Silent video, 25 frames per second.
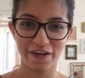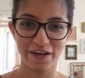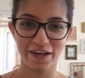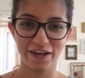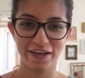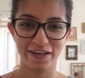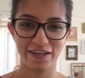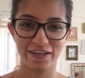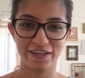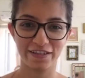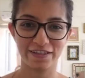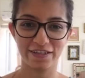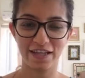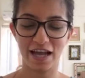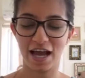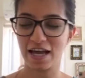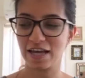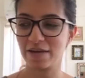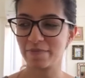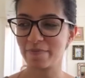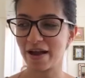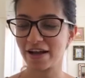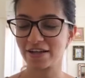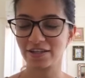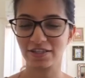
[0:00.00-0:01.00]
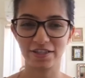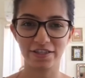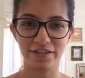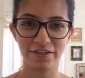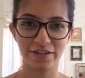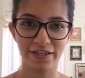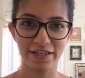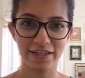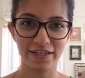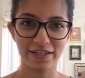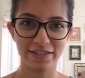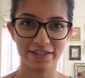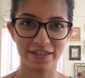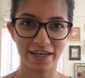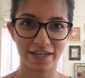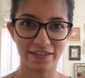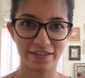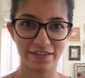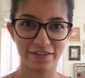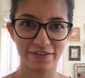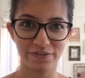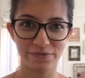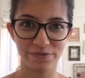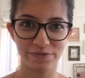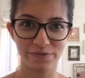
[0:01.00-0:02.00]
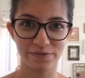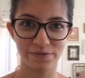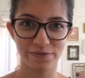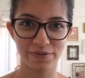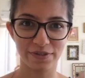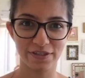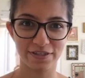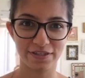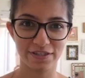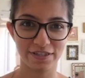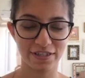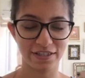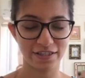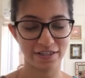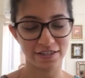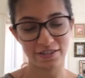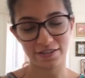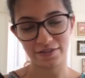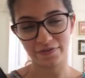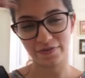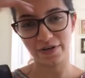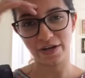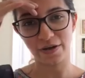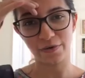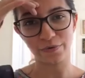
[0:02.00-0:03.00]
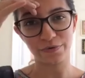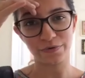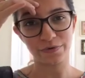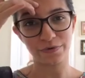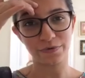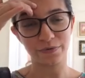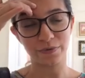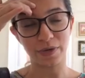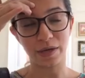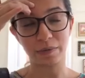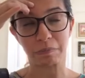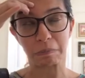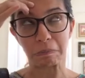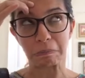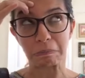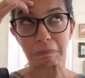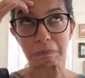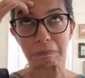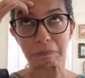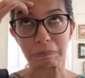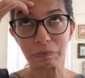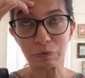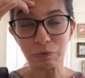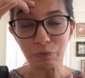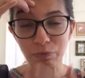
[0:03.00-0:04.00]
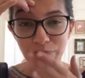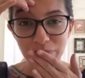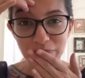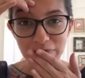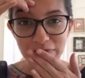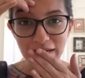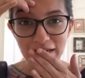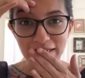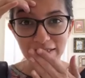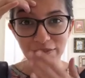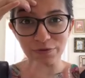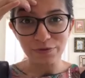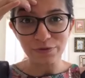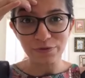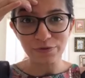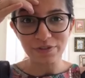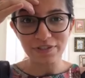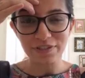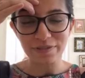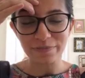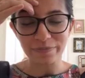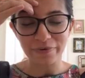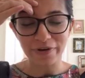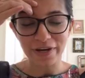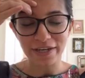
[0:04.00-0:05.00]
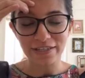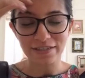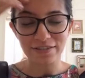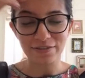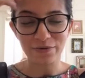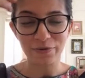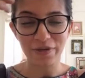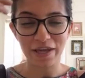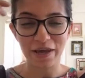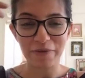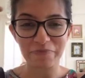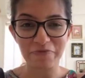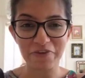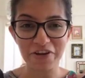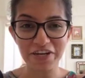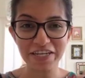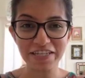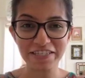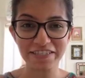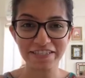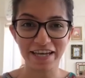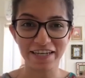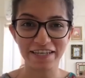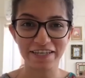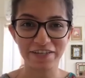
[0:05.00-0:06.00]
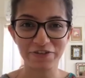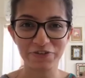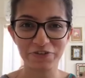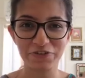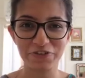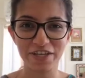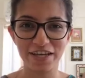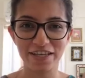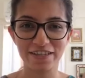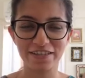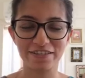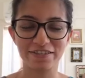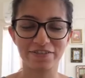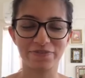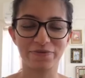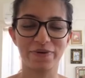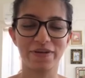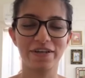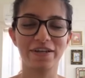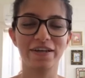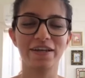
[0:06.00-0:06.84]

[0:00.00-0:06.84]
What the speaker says: I am actually really excited to sing this one out to you. Oops, I told you the surprise. Okay, I'm very excited to share this one.